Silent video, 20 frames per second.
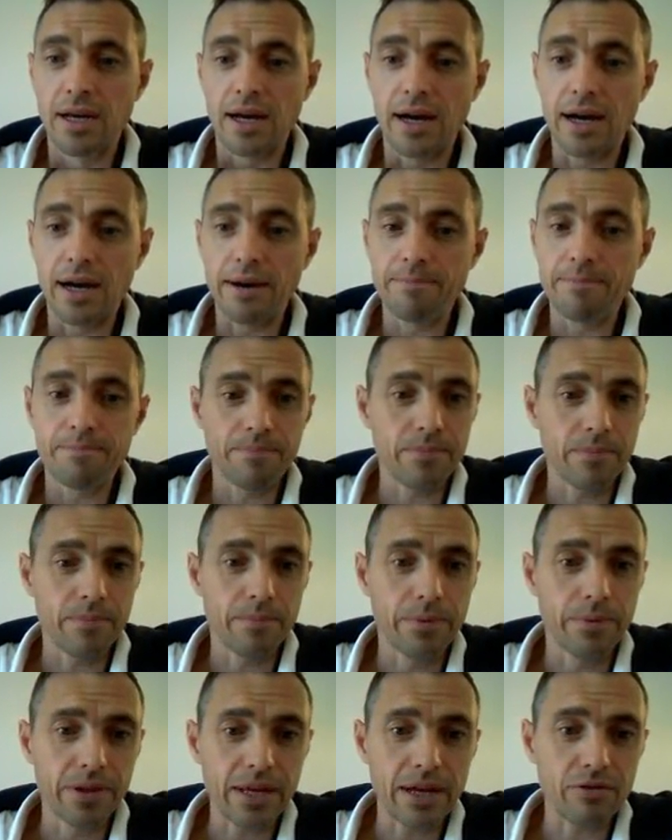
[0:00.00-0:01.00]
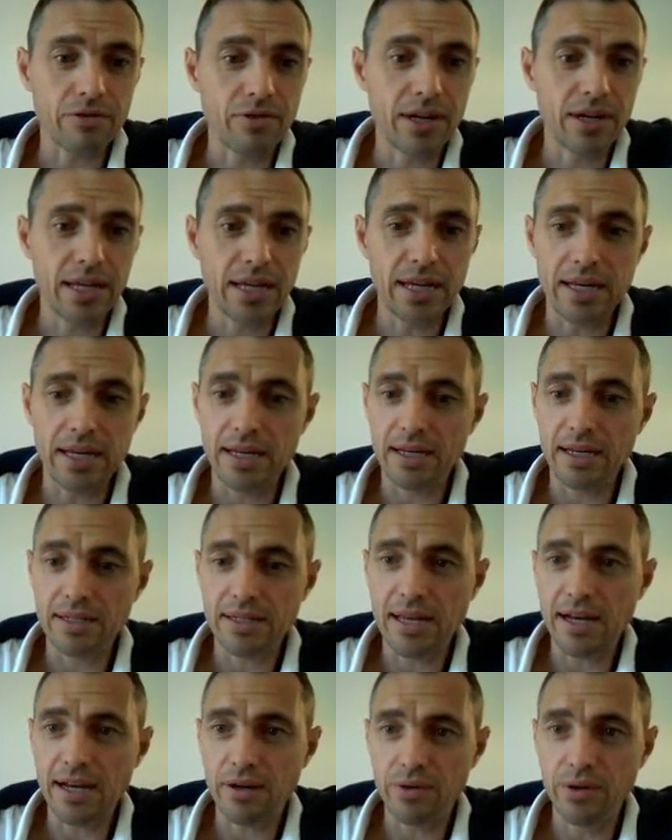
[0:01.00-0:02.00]
Um, but that really
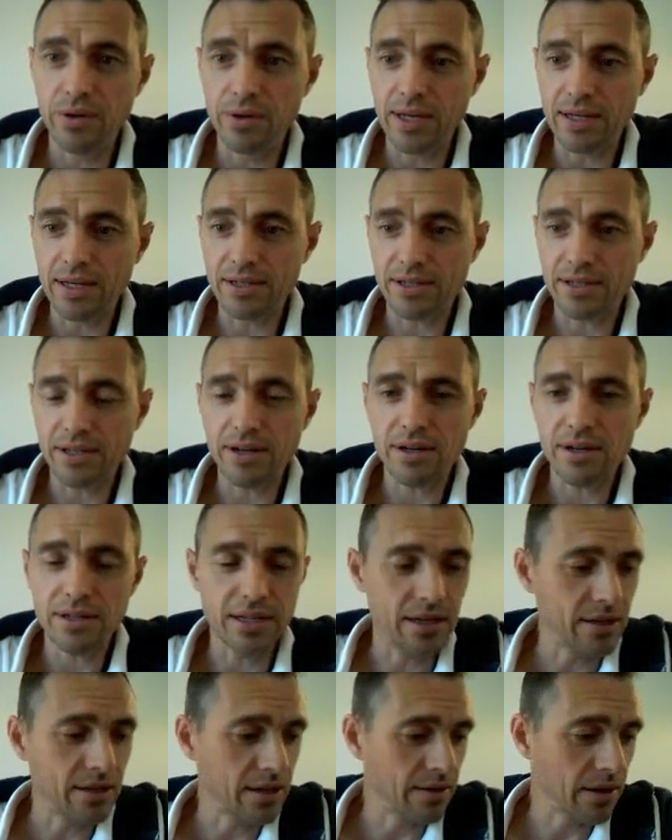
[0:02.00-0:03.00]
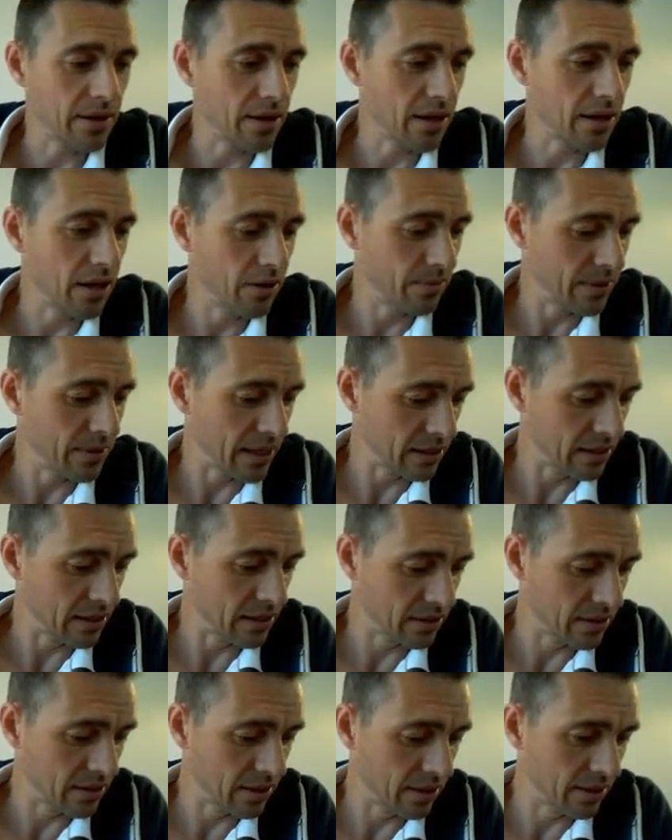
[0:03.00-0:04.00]
is how you get started. I, I hope
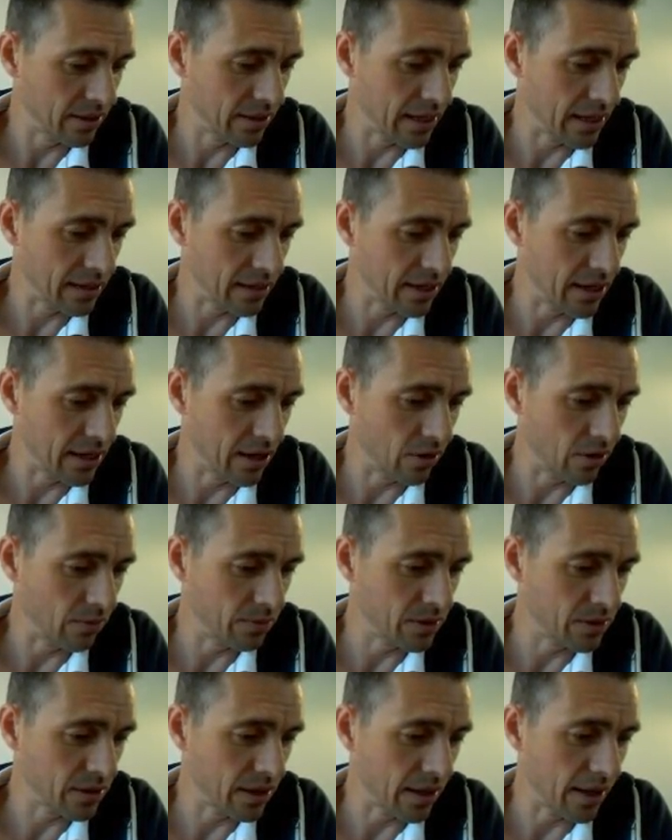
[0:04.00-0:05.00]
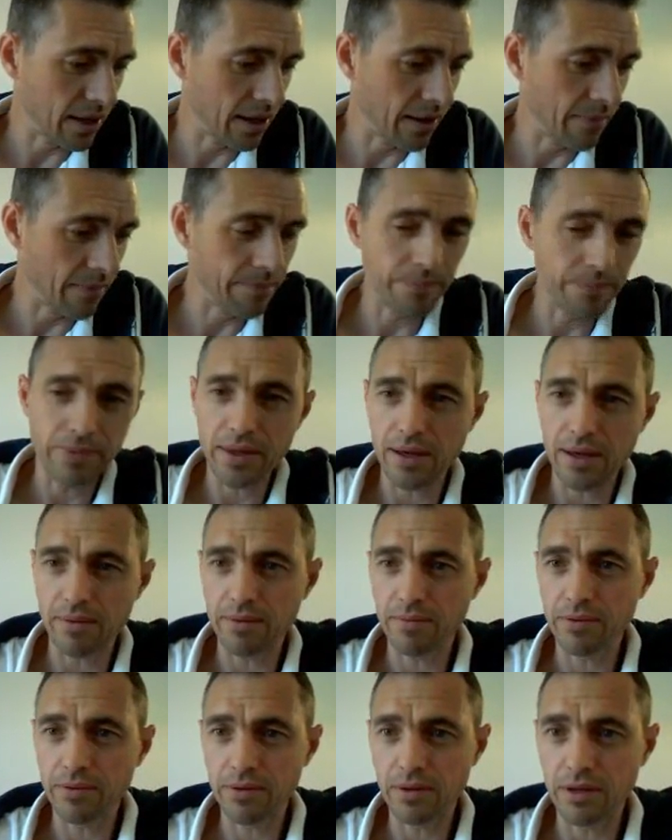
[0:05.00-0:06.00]
that's uh, that's helped. Um,
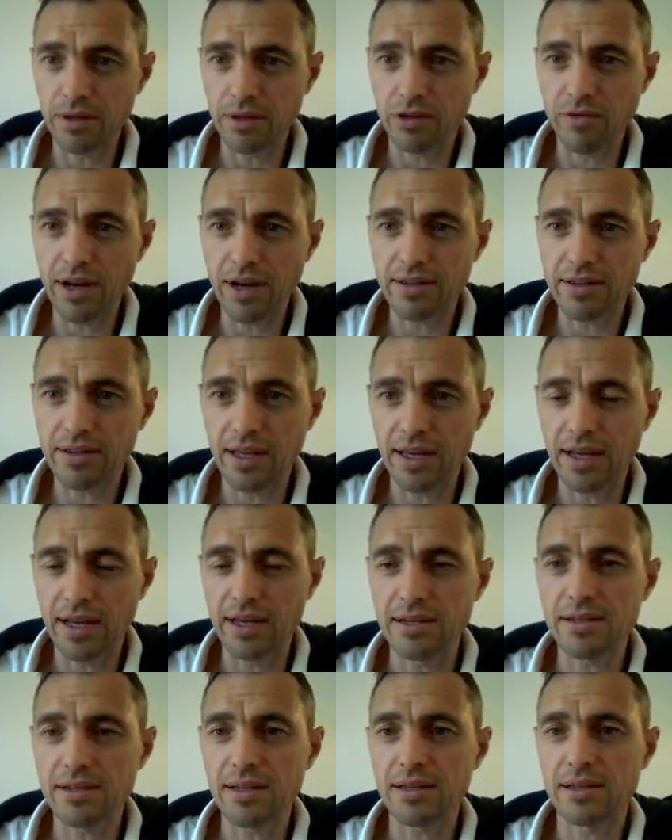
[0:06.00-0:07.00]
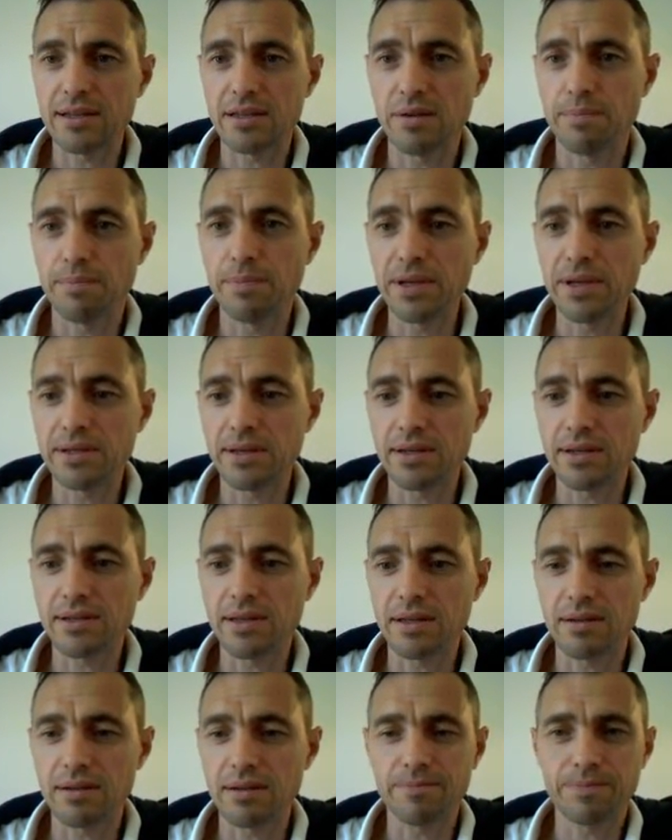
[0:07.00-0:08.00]
the great thing is, this is a business
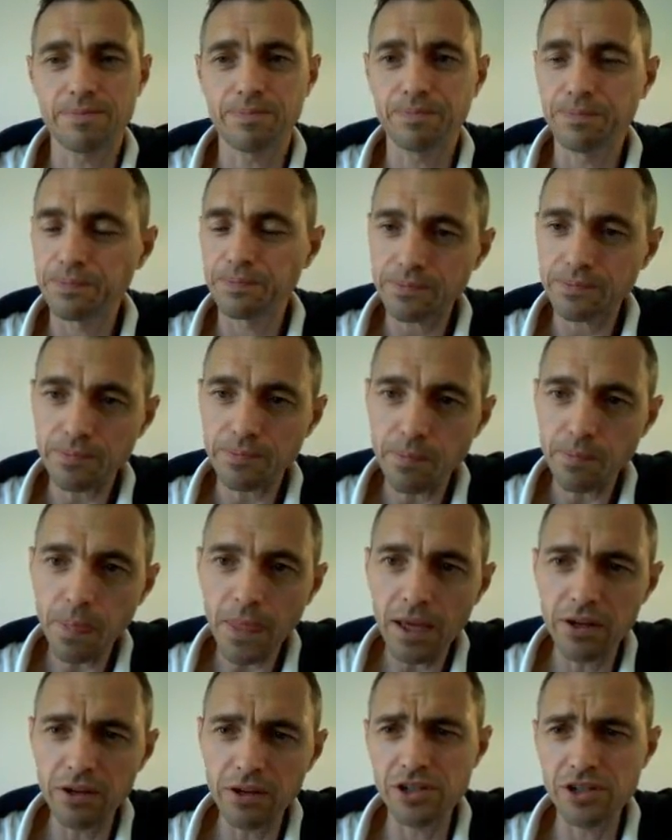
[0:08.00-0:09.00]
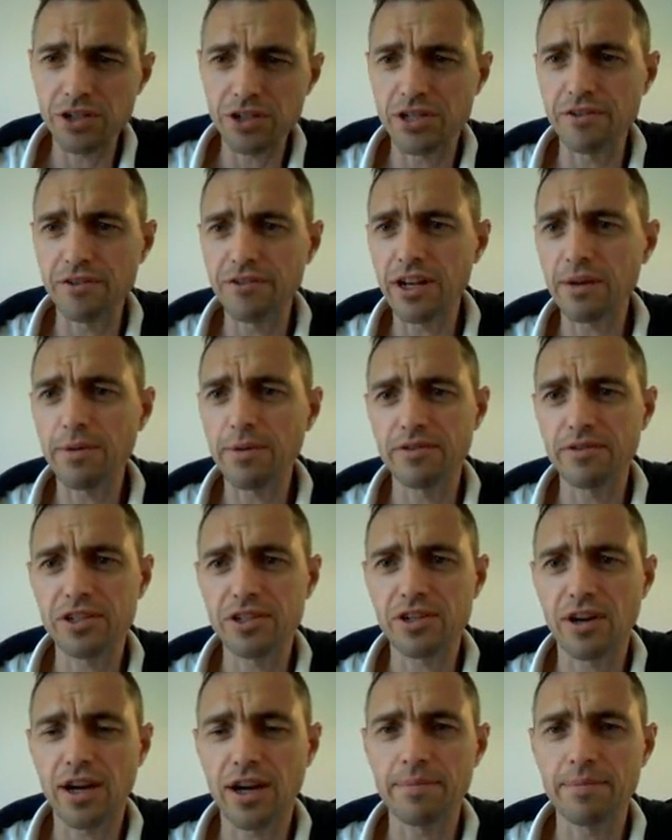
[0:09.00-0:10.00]
that you can just develop over
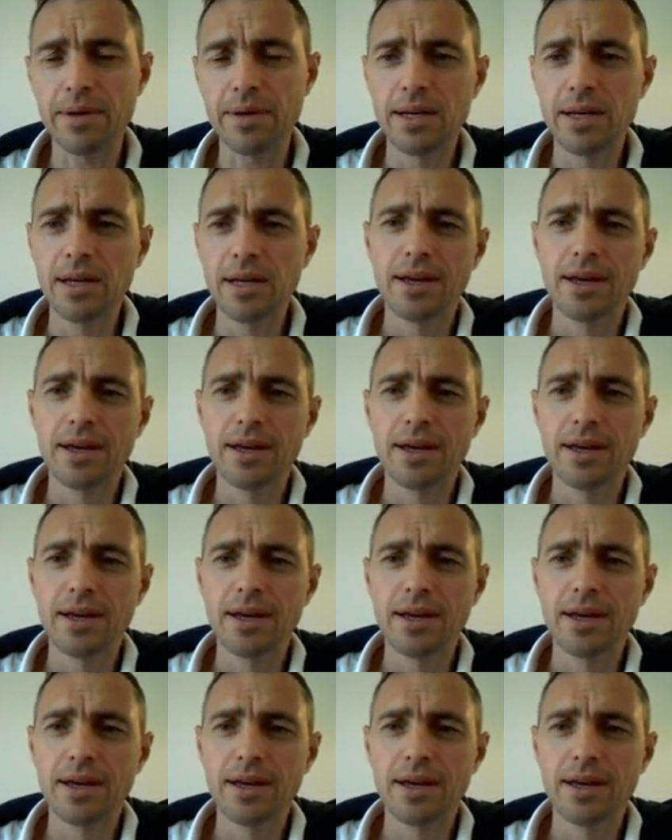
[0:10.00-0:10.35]
time.